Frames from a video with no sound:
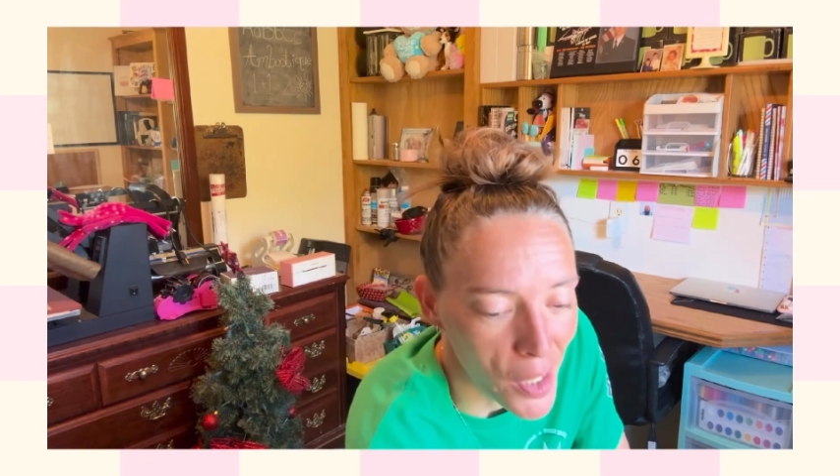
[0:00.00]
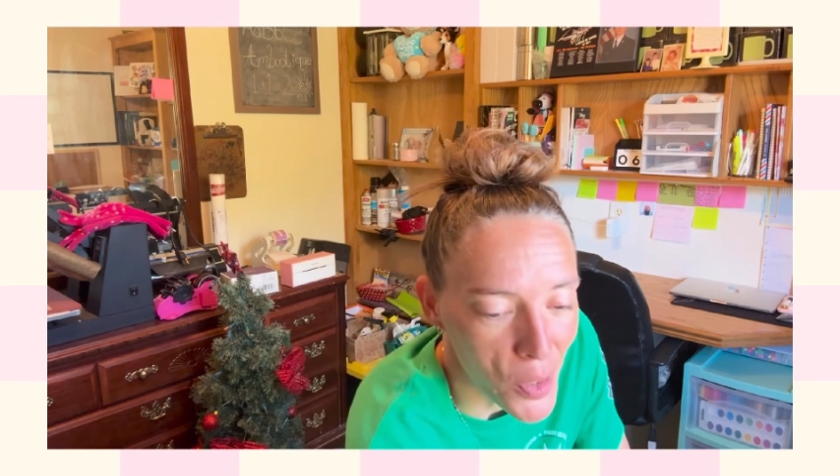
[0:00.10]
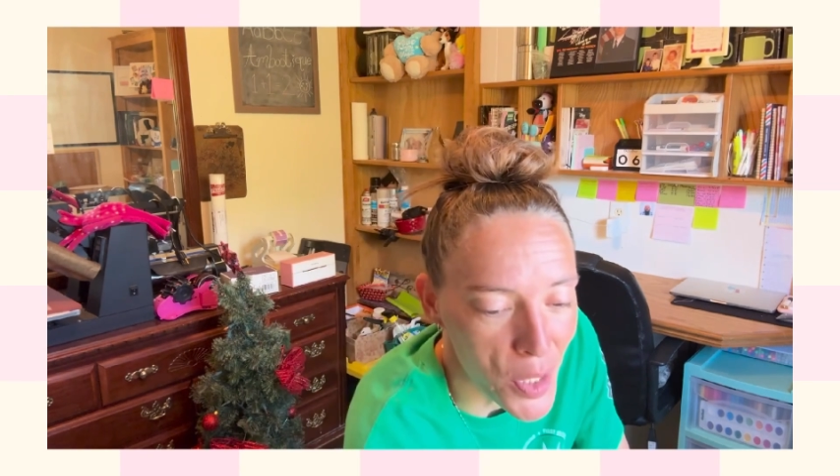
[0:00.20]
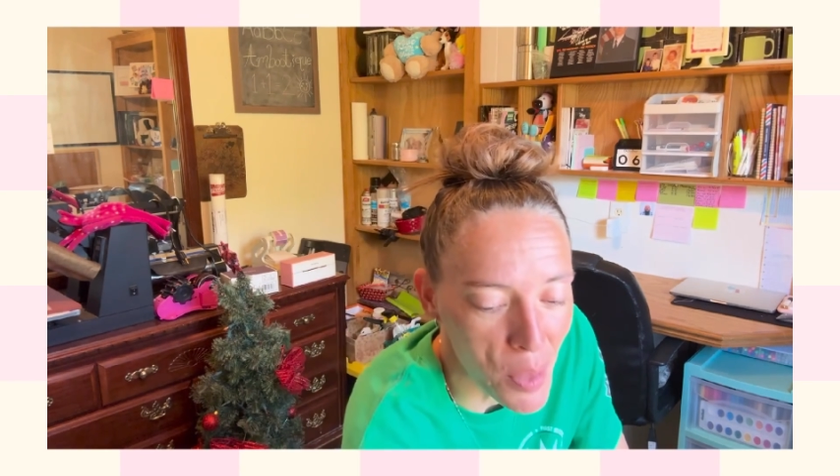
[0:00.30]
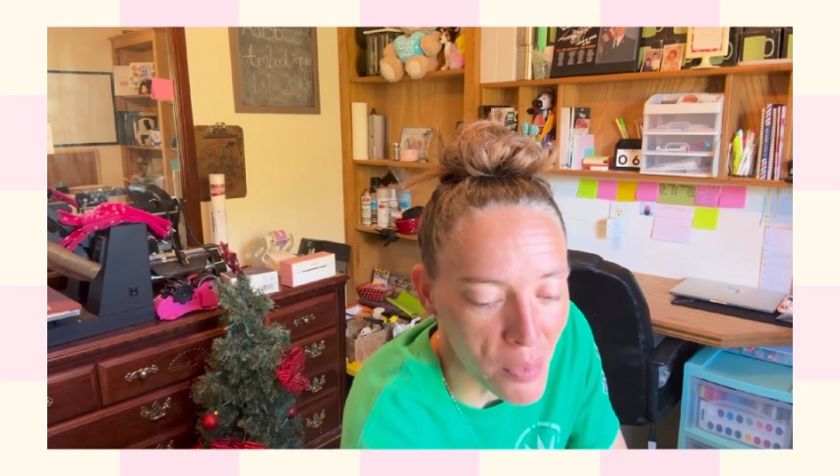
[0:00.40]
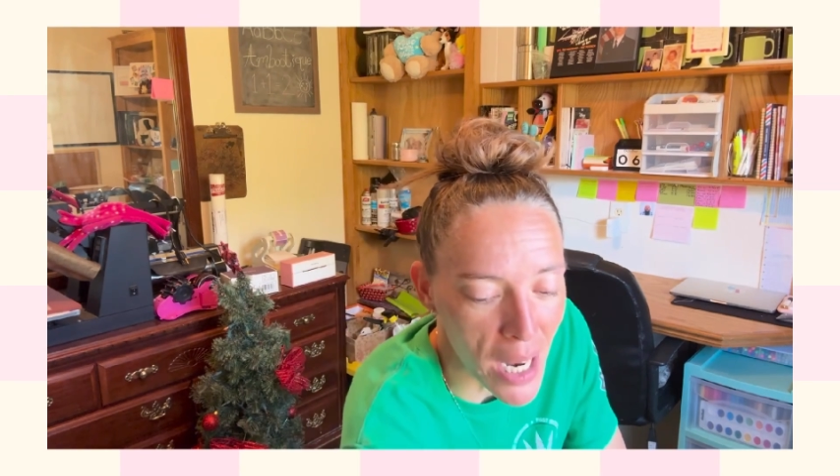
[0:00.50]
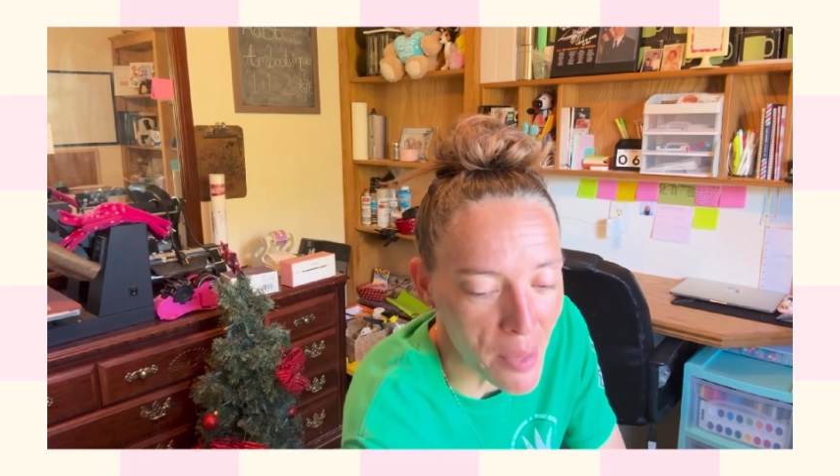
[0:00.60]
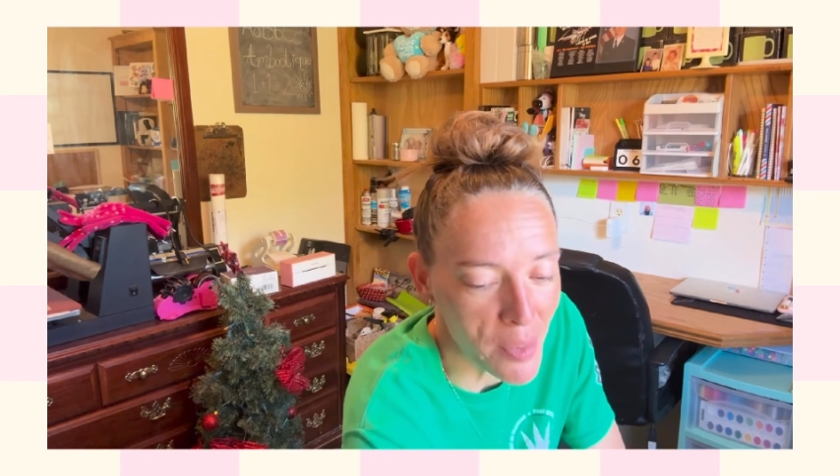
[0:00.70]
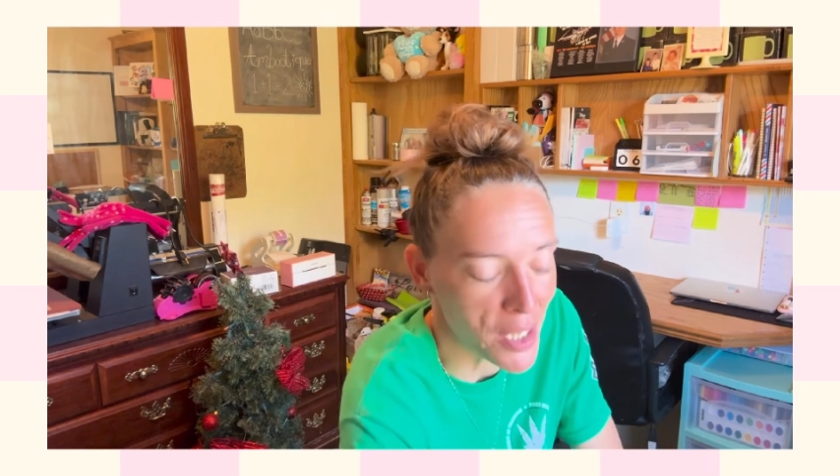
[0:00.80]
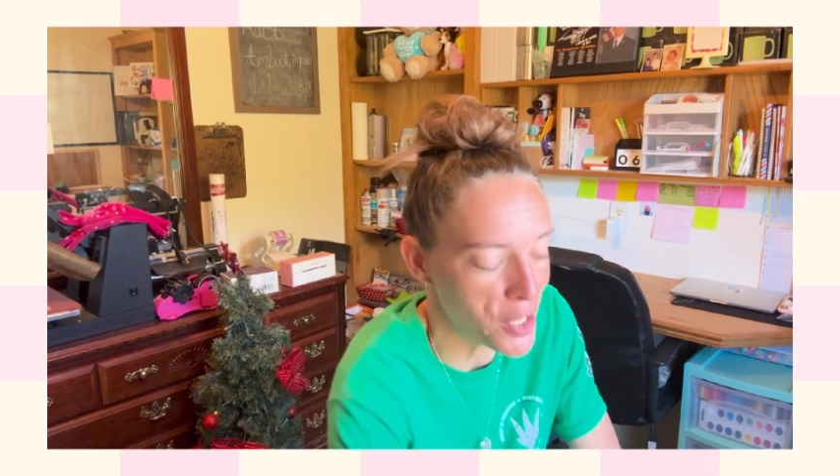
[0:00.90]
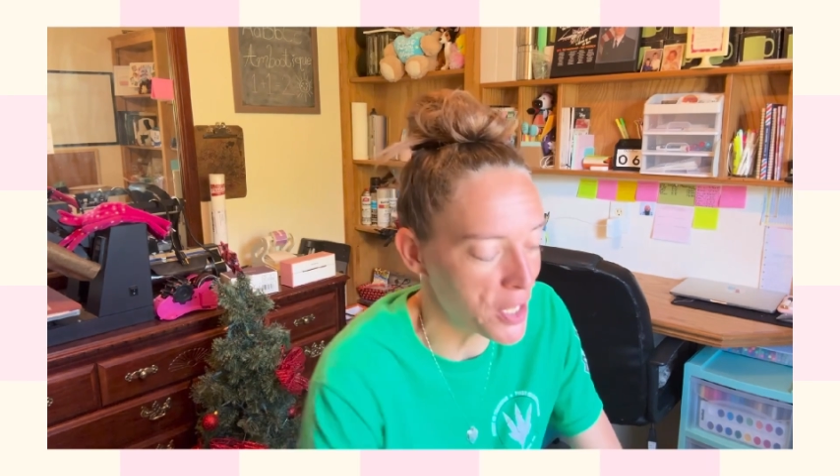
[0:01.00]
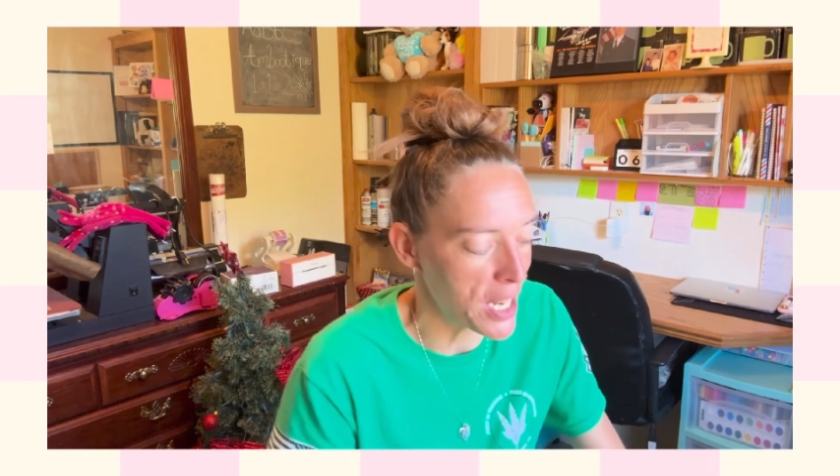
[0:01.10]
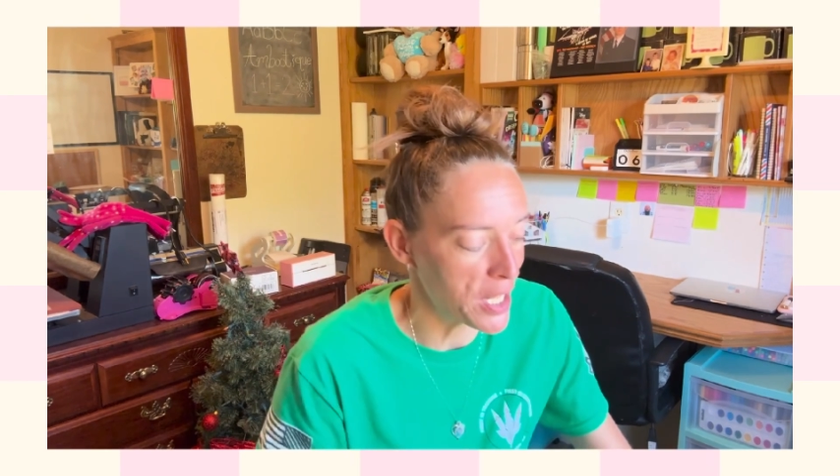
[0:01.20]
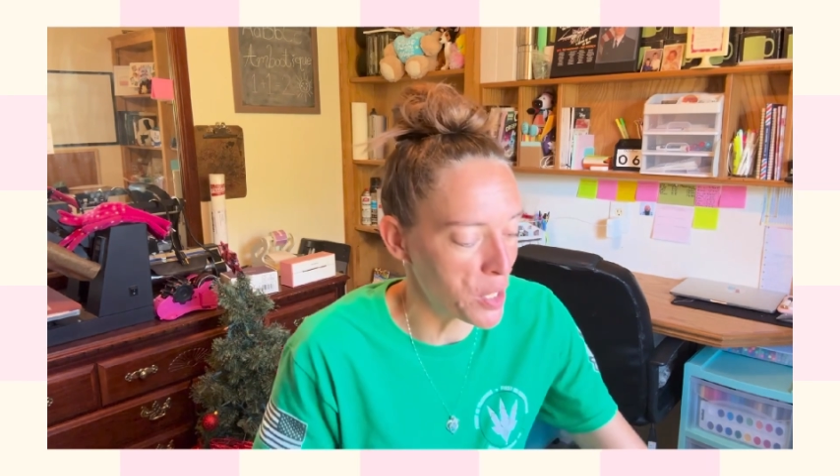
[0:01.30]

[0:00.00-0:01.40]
Sometimes it